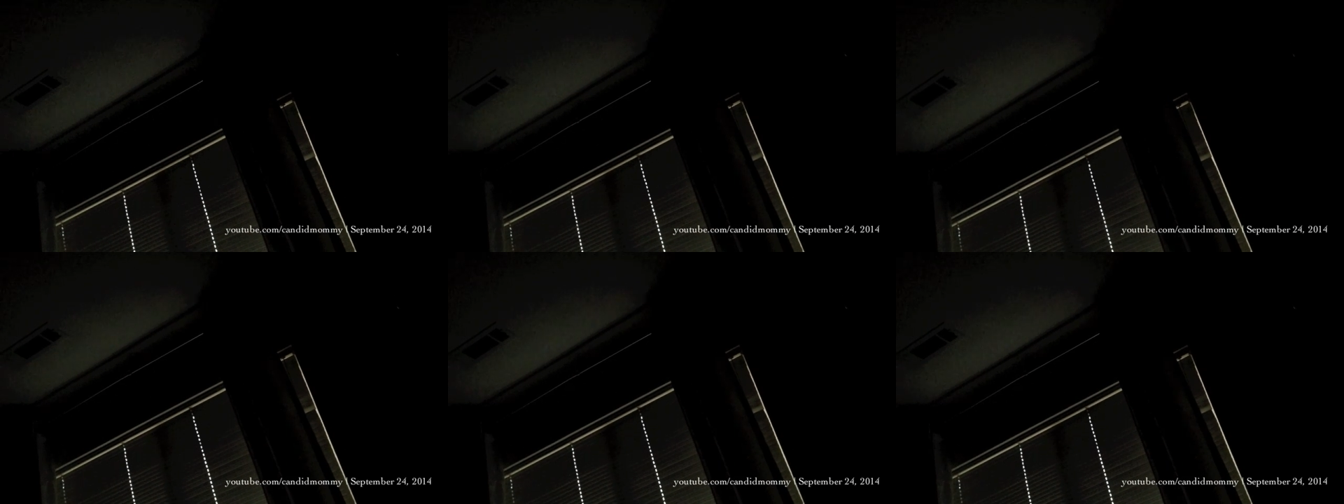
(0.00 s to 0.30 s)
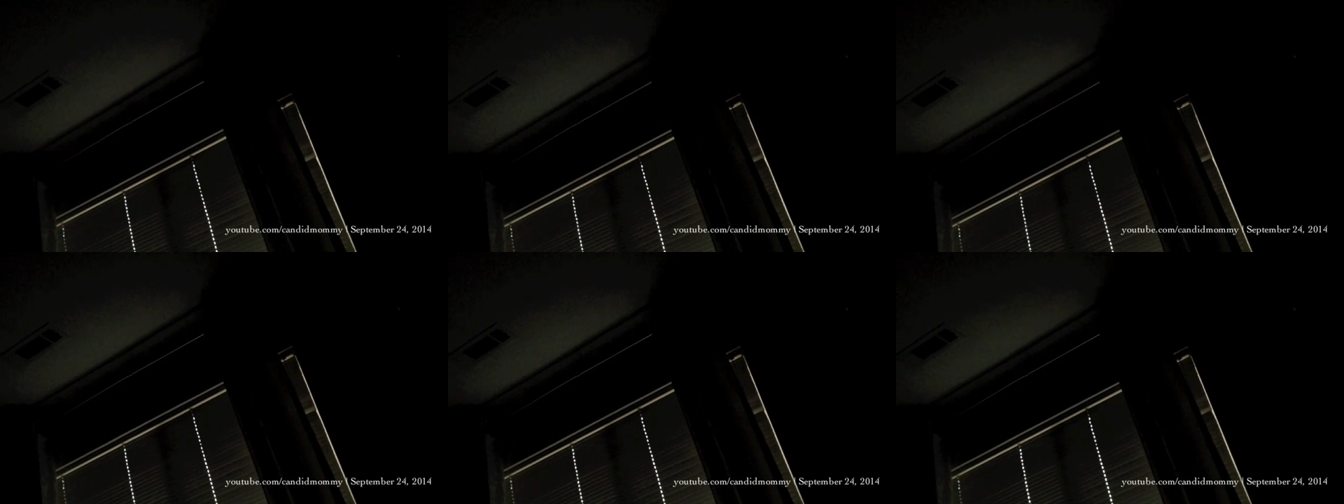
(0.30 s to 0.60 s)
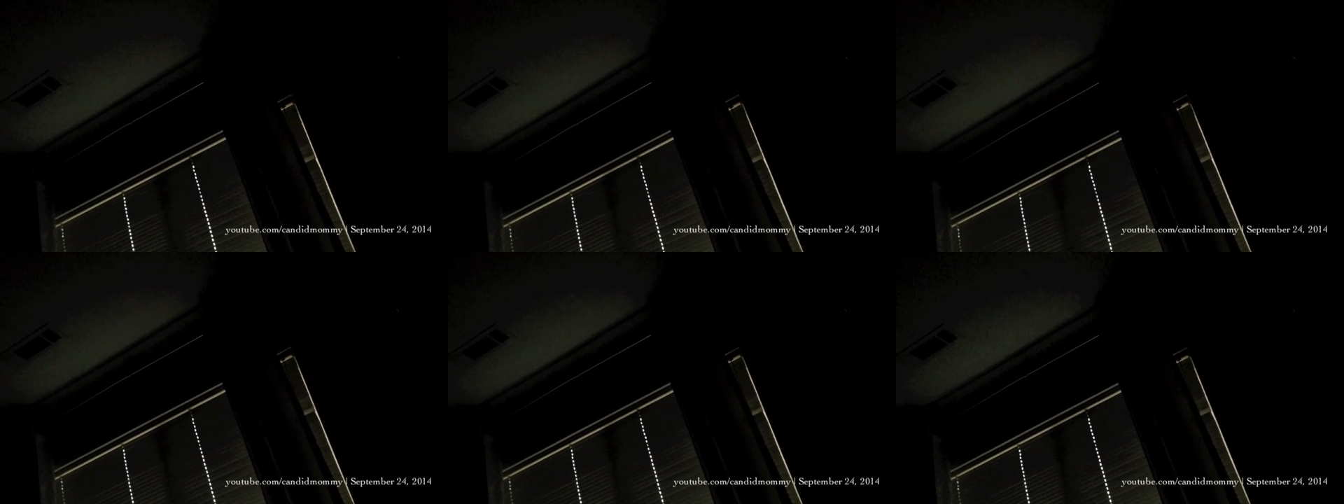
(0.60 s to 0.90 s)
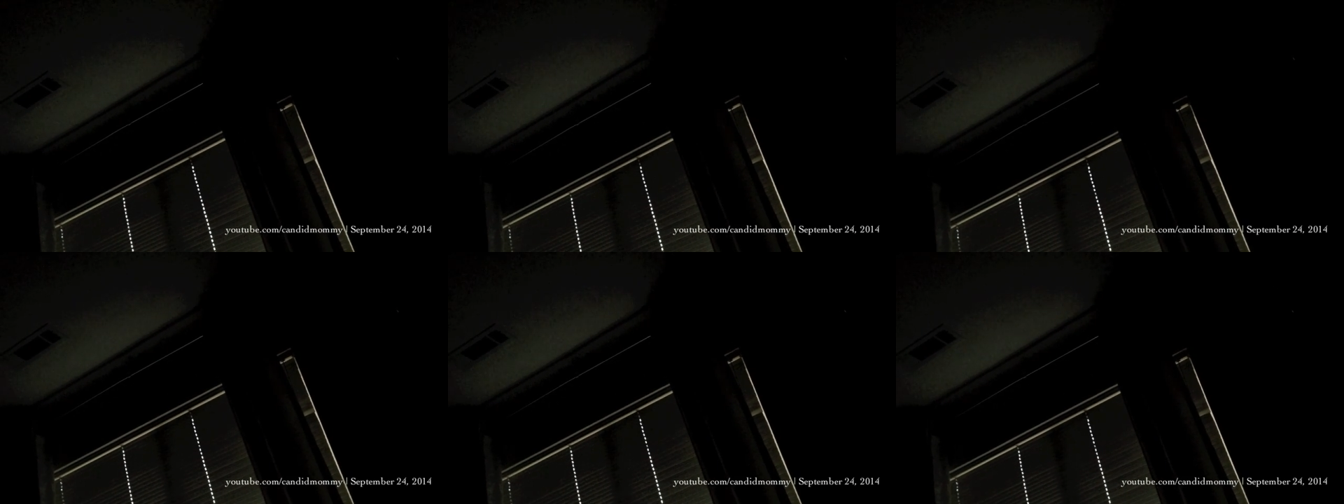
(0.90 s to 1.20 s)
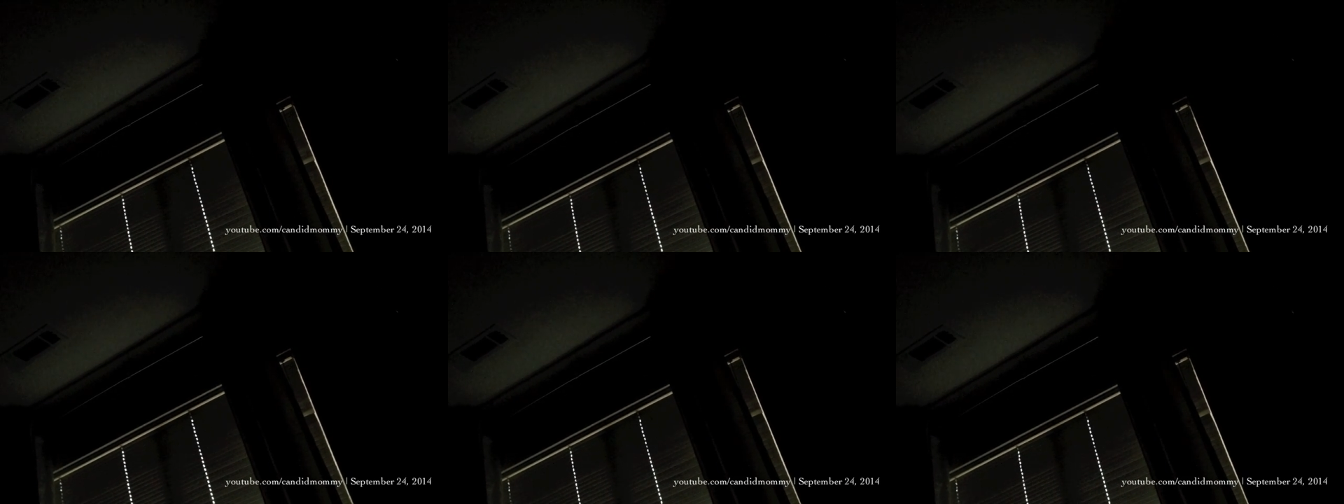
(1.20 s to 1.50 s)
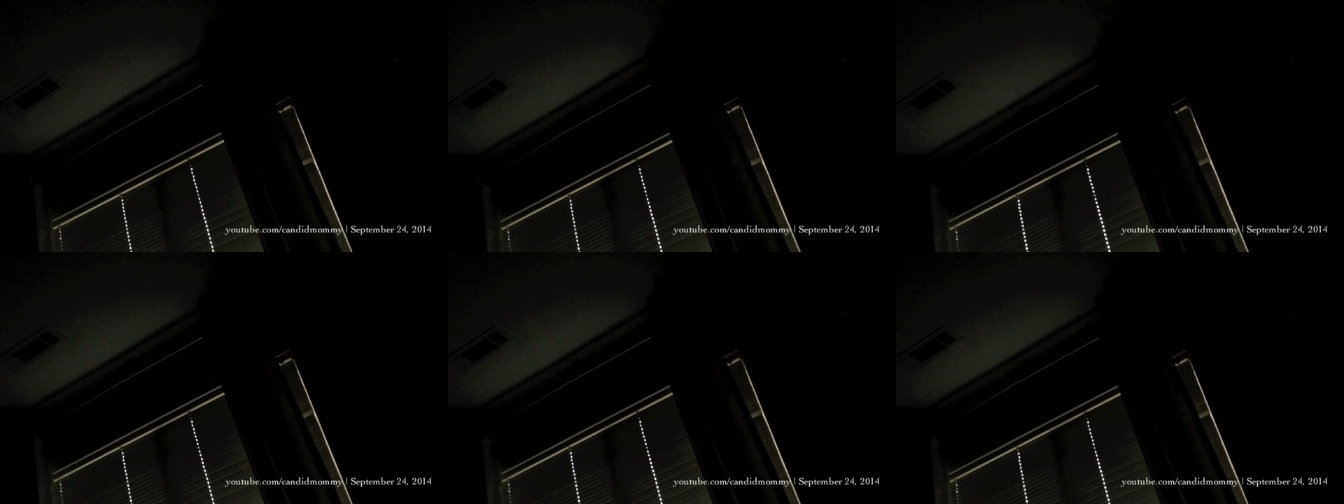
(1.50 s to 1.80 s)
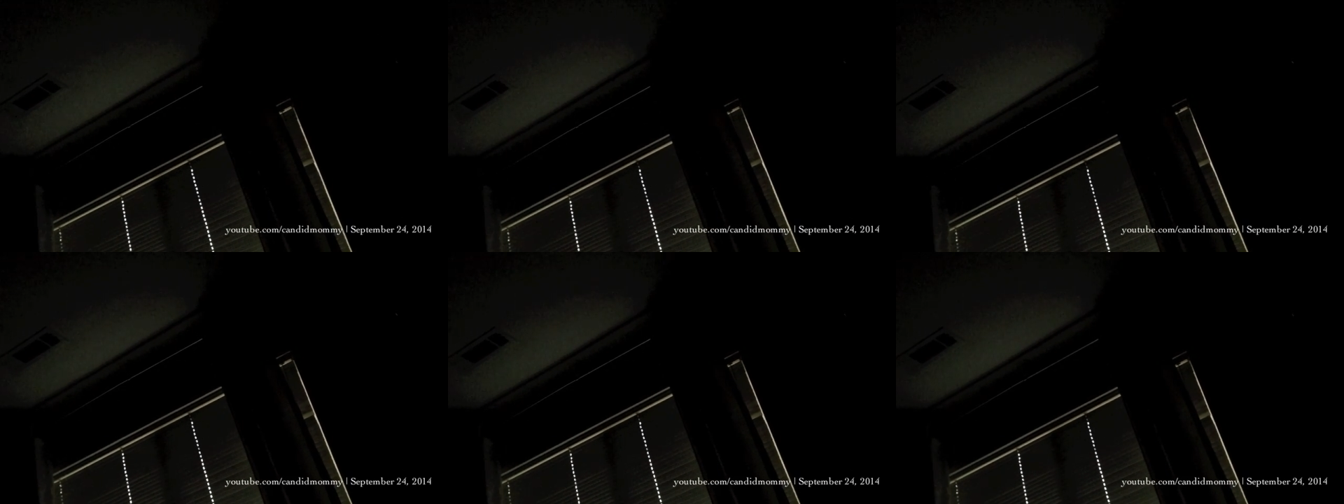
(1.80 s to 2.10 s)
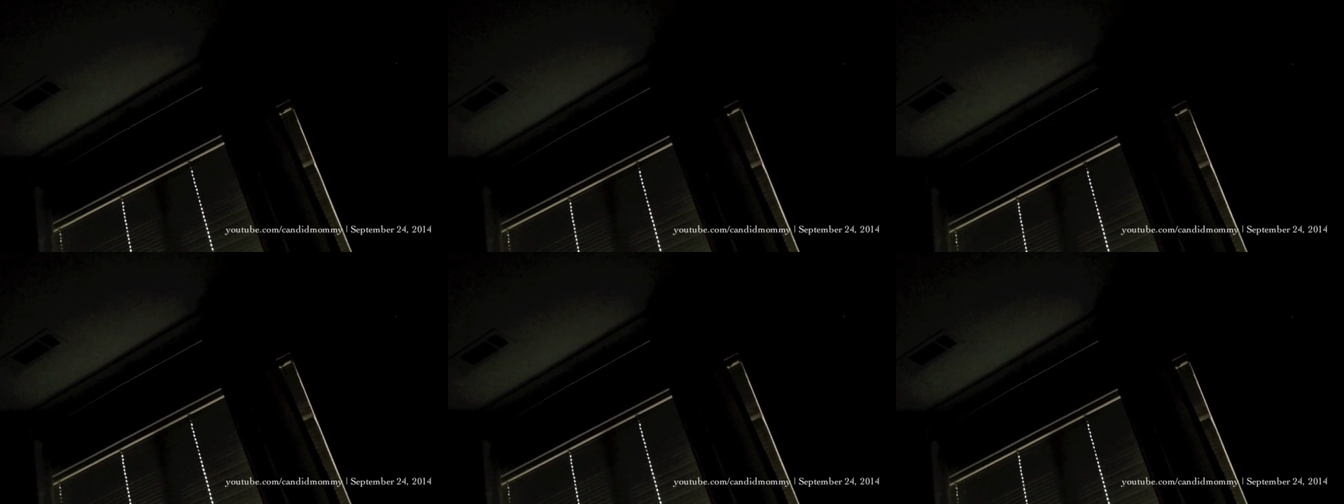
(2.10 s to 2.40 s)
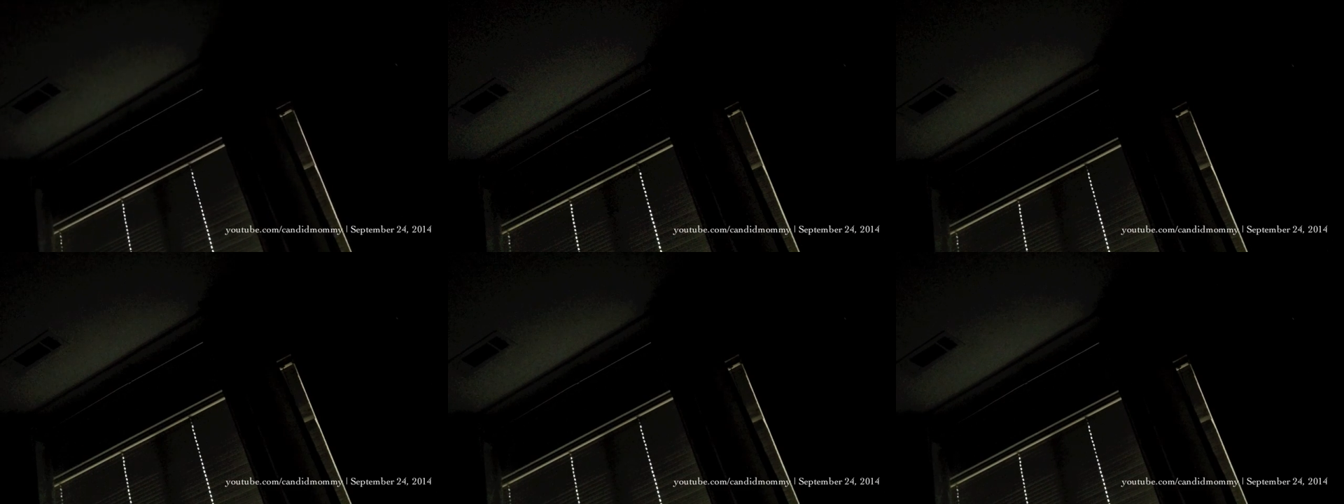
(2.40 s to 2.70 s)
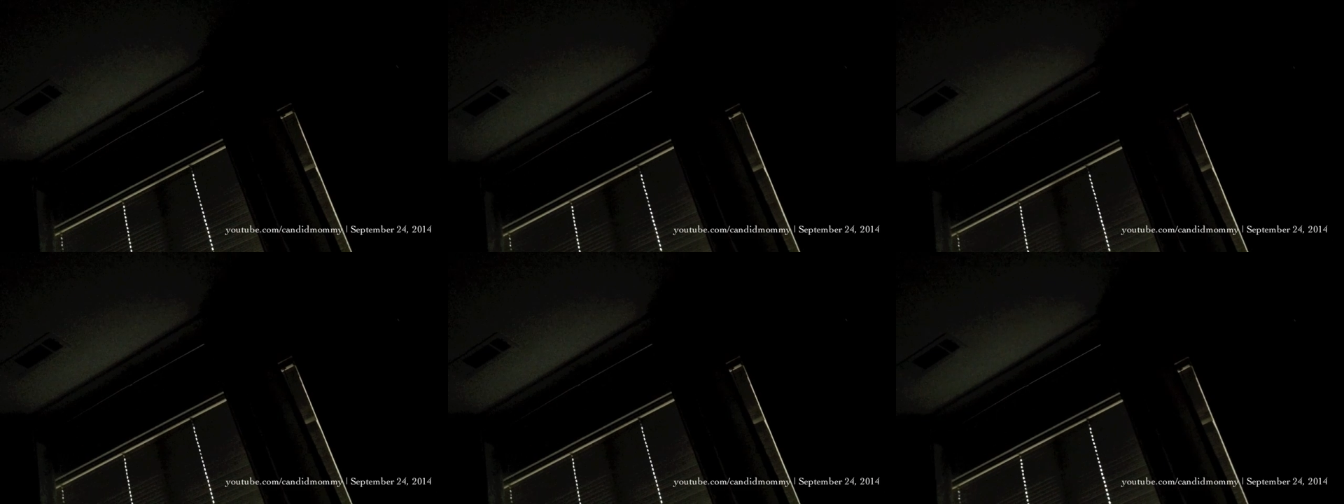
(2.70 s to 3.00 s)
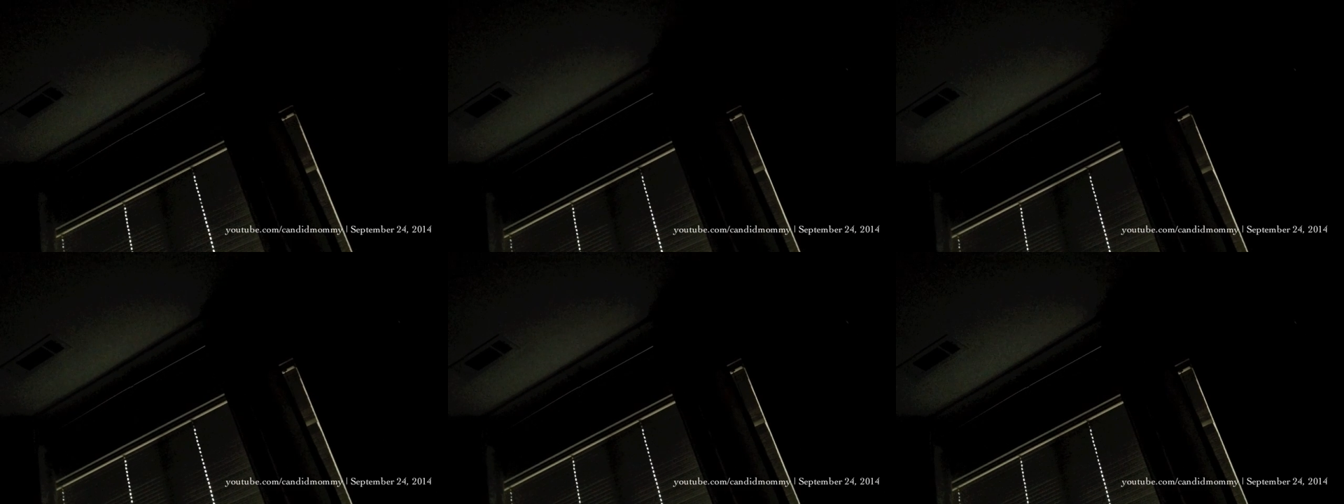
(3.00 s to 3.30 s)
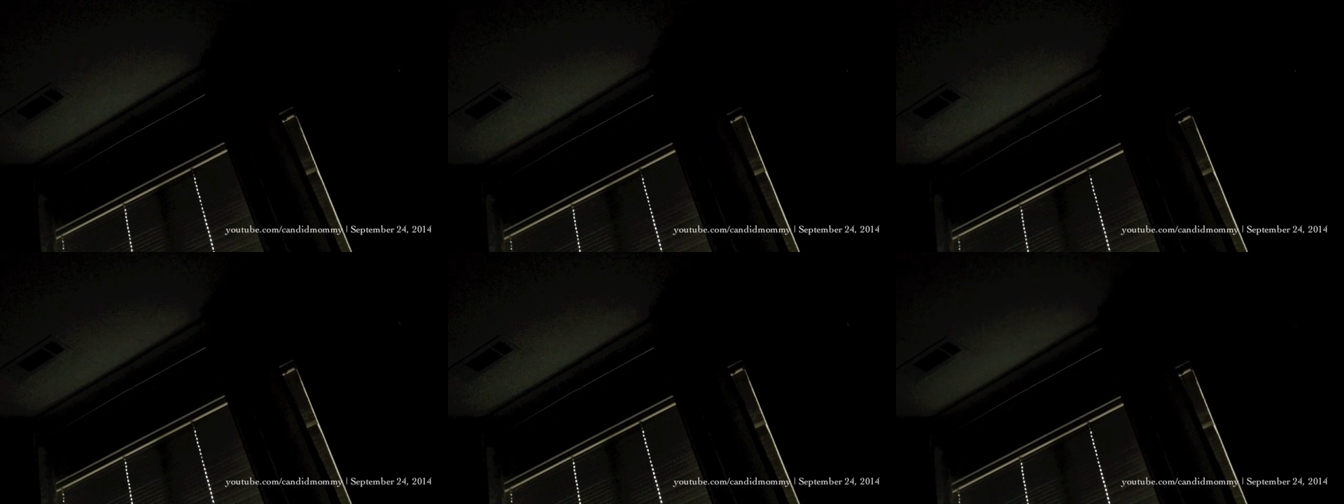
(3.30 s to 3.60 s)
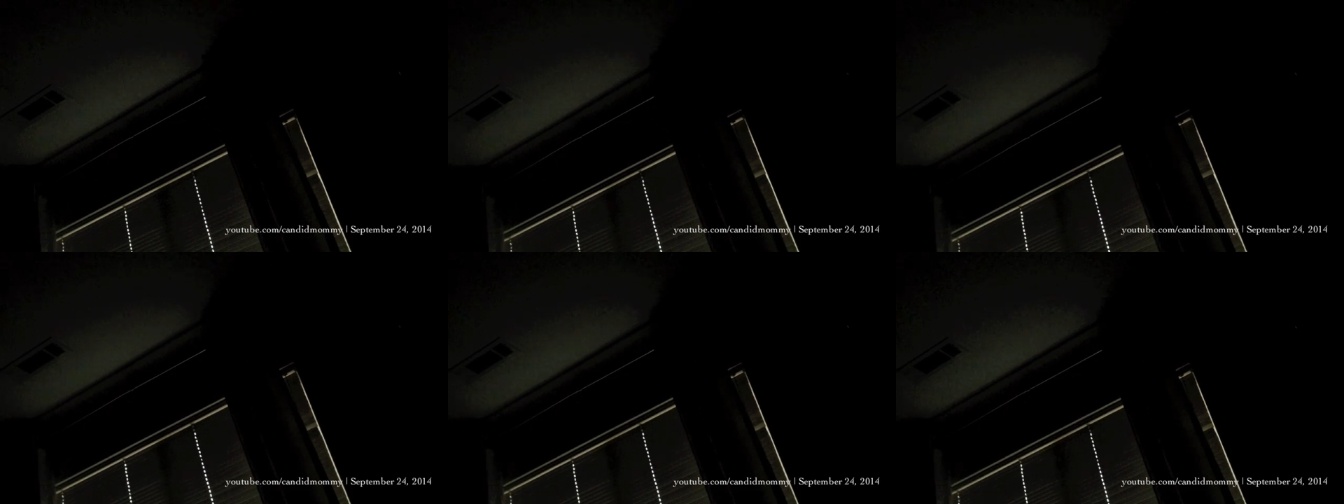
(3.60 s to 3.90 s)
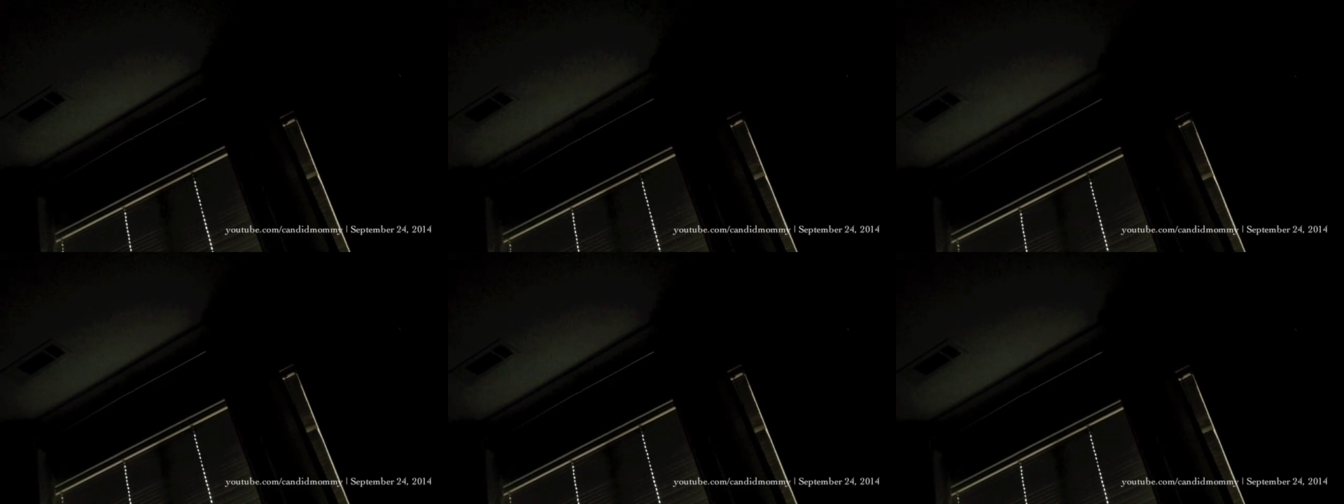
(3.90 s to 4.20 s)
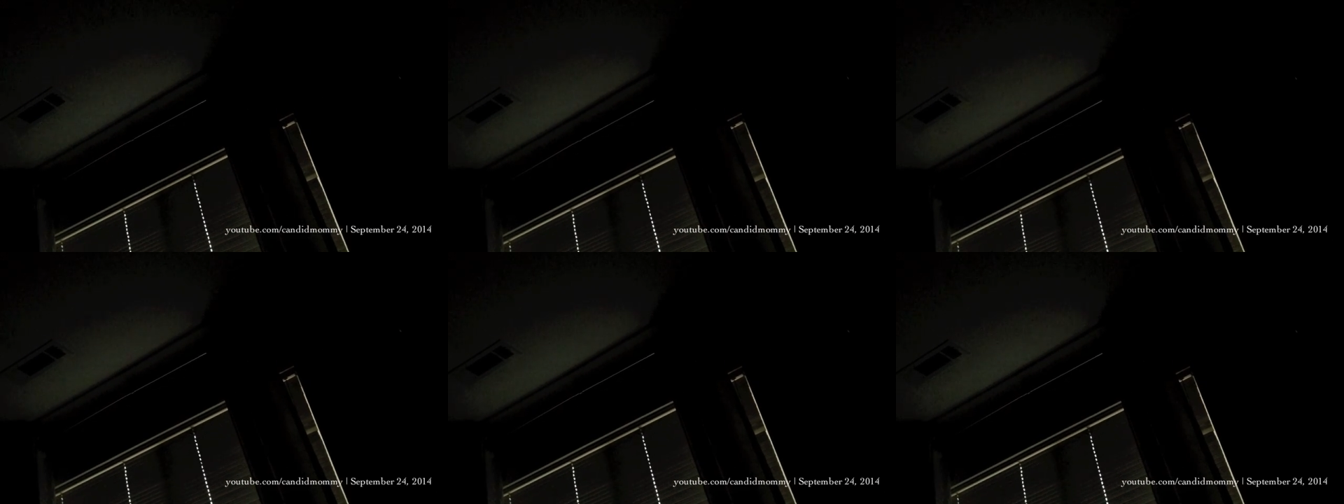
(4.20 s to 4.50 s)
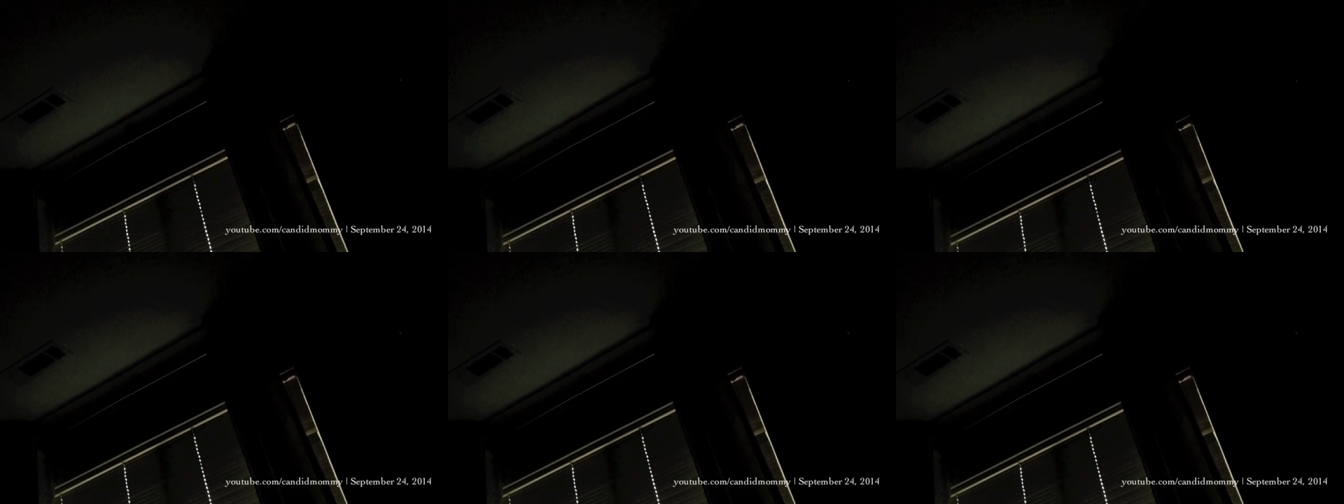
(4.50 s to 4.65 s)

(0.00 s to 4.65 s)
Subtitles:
No face is visible, so there are no lips to read.